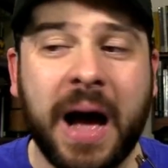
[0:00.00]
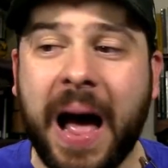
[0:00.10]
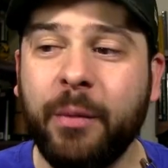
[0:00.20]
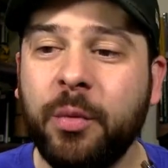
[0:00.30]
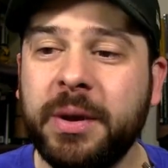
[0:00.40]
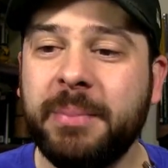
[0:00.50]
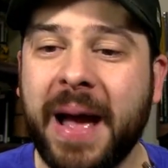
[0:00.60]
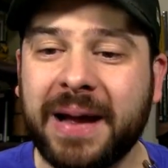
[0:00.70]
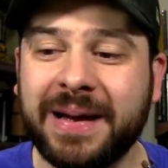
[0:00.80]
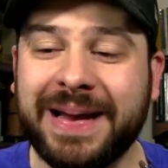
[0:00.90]
I will be
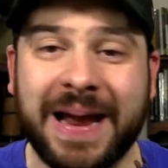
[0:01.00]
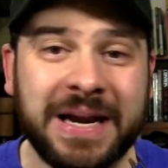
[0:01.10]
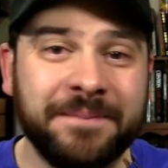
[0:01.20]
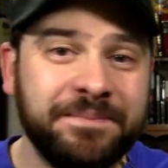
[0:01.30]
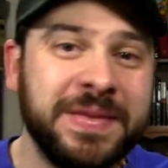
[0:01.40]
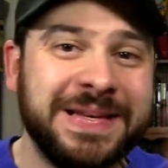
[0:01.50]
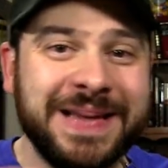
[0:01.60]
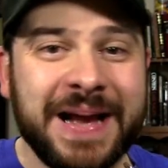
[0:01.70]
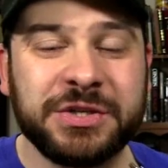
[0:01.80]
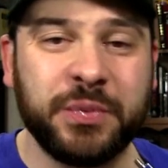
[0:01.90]
back again
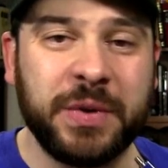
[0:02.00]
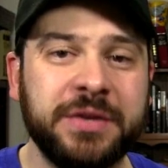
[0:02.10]
next